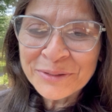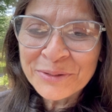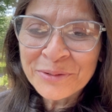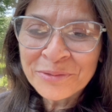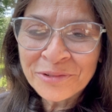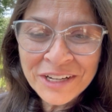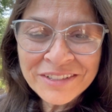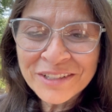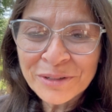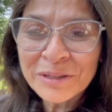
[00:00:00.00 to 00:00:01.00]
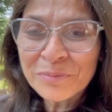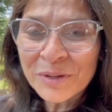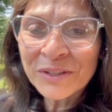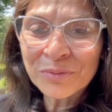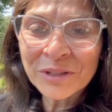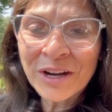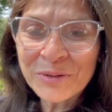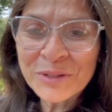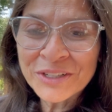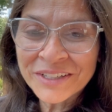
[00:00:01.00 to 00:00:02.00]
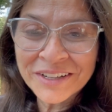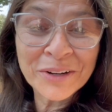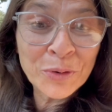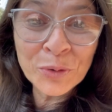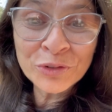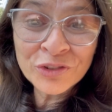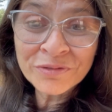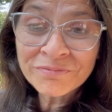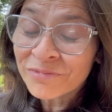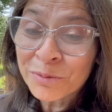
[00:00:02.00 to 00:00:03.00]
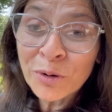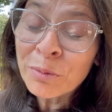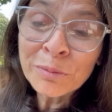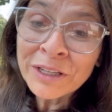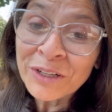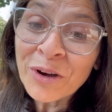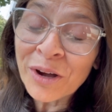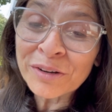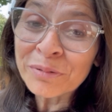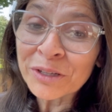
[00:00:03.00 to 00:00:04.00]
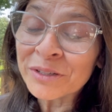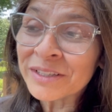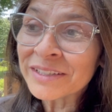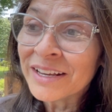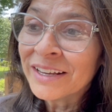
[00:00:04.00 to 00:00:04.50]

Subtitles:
who reached the Olympics without a coach? Probably not, because